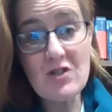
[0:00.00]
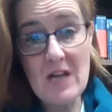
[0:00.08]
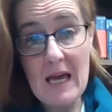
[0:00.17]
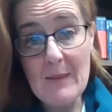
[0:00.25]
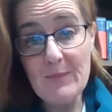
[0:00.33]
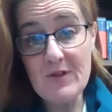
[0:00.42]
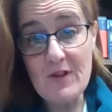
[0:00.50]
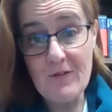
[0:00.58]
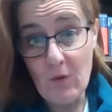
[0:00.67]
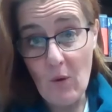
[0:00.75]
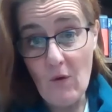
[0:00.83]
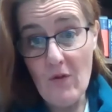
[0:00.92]
James IV
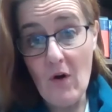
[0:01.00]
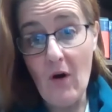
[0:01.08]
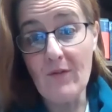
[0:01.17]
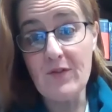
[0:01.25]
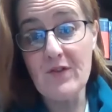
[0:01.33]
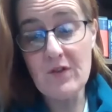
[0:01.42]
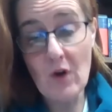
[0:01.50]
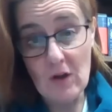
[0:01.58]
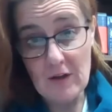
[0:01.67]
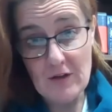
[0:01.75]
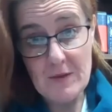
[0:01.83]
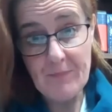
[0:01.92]
of
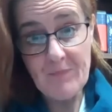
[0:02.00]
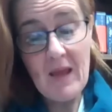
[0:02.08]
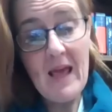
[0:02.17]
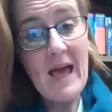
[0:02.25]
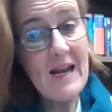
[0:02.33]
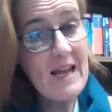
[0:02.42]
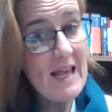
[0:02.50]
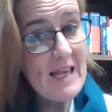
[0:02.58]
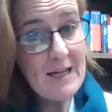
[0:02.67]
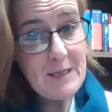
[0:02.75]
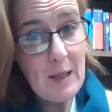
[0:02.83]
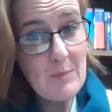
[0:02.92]
Scotland, and he
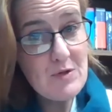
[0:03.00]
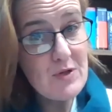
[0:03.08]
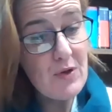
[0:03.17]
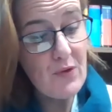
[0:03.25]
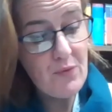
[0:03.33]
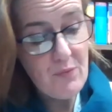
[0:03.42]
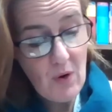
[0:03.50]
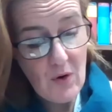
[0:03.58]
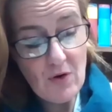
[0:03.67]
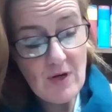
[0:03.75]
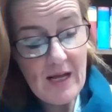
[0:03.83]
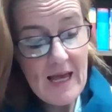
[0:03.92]
had come to the
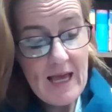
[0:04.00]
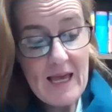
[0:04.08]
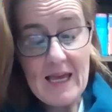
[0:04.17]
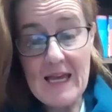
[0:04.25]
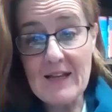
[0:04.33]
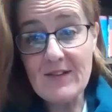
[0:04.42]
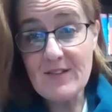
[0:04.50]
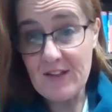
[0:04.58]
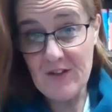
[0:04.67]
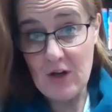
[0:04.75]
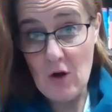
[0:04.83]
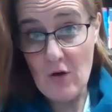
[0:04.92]
throne in
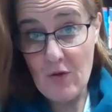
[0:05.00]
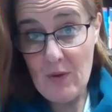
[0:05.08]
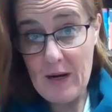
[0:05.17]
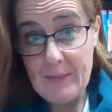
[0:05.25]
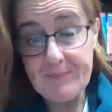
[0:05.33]
1603.